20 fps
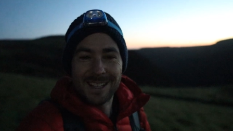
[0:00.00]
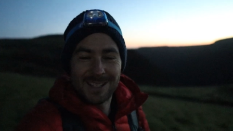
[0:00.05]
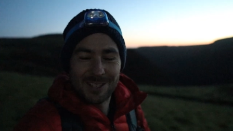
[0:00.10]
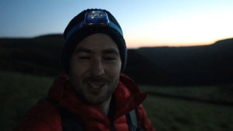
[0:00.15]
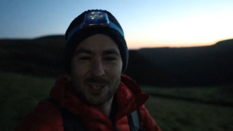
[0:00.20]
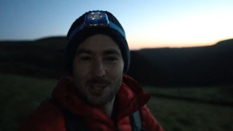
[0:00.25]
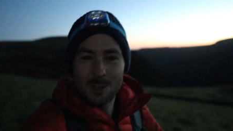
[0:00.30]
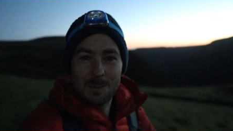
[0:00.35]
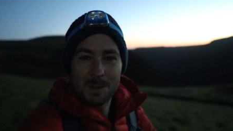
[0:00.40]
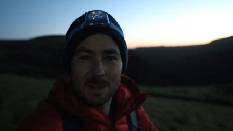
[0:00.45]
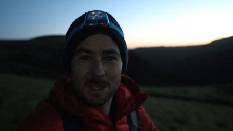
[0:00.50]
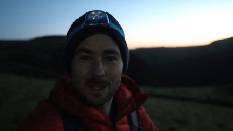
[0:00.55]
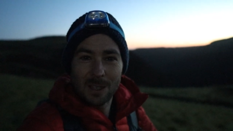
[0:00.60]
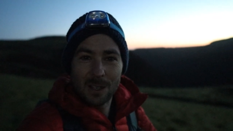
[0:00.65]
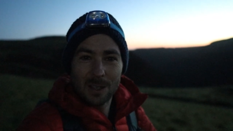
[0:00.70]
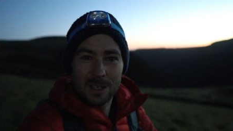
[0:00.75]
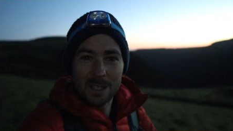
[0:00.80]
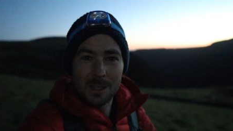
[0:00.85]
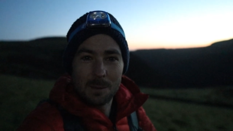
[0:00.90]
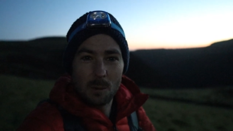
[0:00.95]
It's stupid
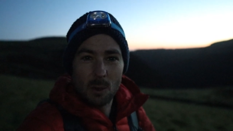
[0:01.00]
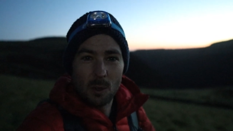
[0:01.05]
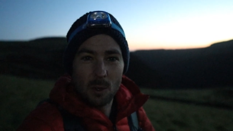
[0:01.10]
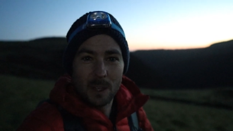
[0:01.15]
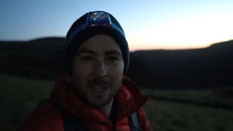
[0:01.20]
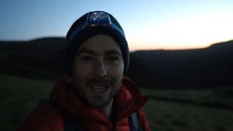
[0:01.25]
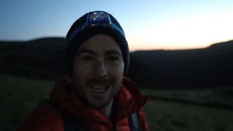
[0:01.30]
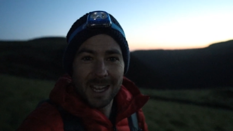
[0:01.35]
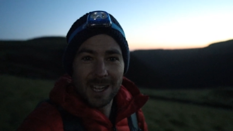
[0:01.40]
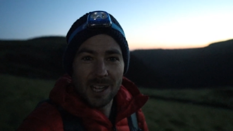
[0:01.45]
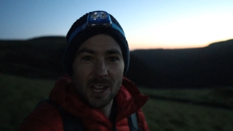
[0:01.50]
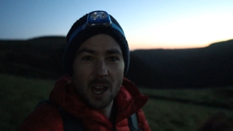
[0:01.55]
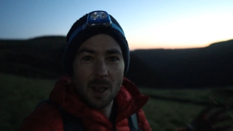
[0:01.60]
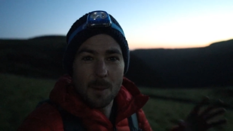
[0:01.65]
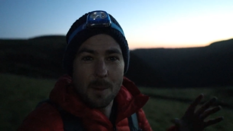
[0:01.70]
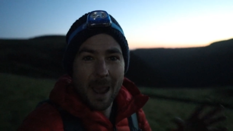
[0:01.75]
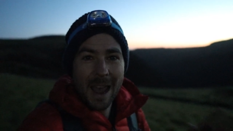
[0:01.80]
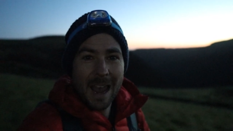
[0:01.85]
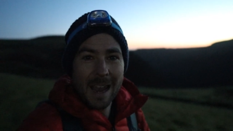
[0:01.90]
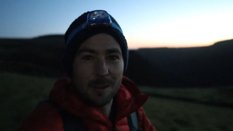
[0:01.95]
o'clock in the morning and
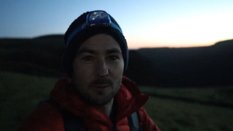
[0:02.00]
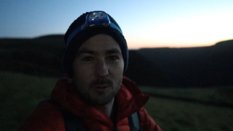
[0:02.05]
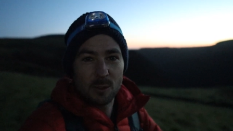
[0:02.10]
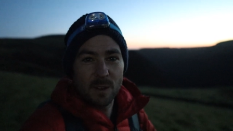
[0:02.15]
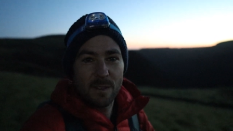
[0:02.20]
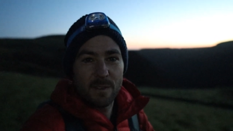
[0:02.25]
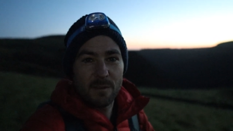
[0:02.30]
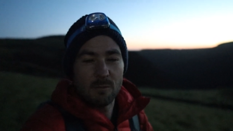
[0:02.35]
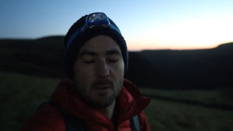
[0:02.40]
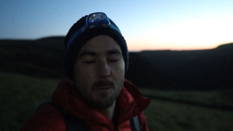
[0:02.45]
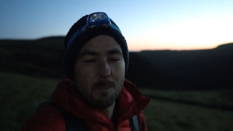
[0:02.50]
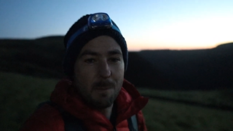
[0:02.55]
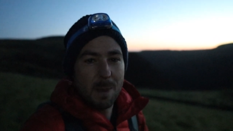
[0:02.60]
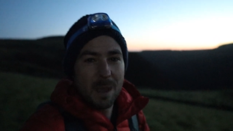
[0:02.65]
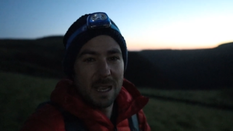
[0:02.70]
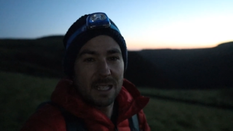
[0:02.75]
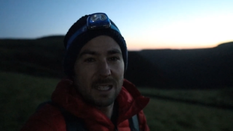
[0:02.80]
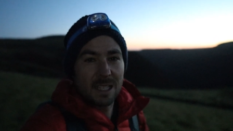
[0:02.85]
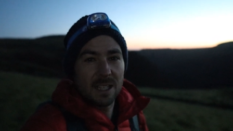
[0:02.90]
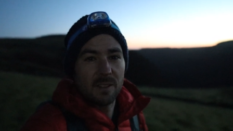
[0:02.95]
I'm out for a
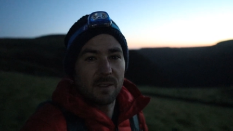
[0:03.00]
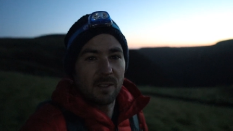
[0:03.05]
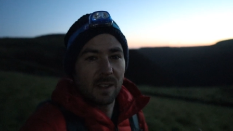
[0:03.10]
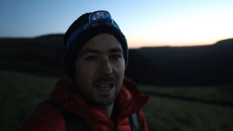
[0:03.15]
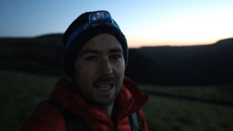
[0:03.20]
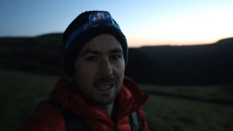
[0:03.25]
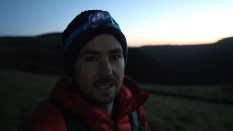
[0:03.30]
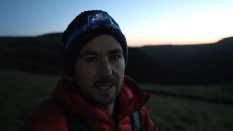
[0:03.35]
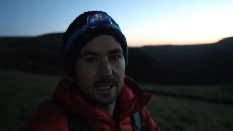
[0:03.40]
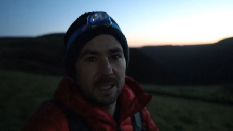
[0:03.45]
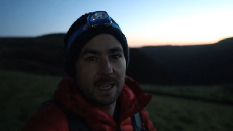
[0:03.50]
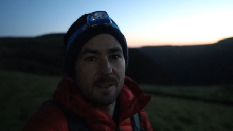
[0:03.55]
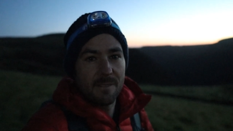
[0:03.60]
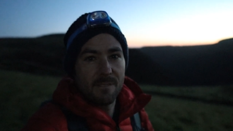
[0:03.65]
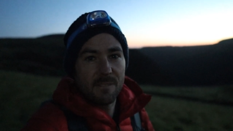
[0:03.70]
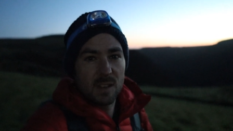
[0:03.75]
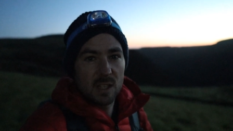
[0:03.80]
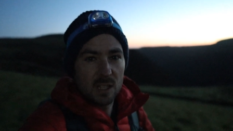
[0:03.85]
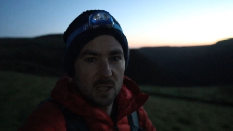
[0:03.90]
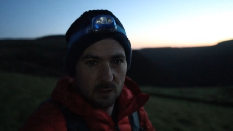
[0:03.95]
bit of
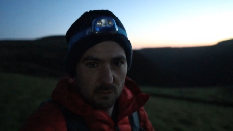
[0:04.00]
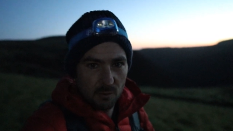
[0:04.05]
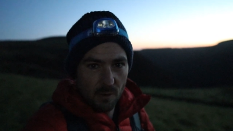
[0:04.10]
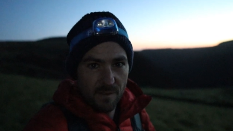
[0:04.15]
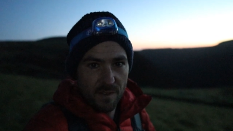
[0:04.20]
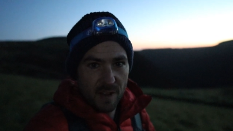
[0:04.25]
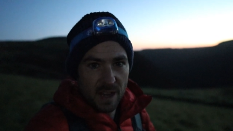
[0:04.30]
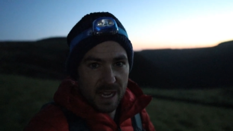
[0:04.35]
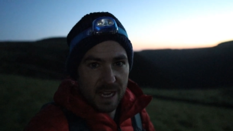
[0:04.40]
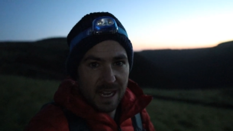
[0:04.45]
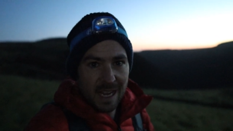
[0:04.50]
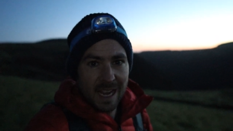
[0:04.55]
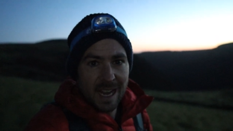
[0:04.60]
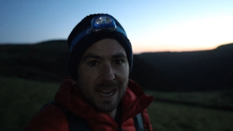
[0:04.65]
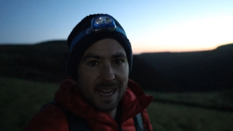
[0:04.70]
landscape photography.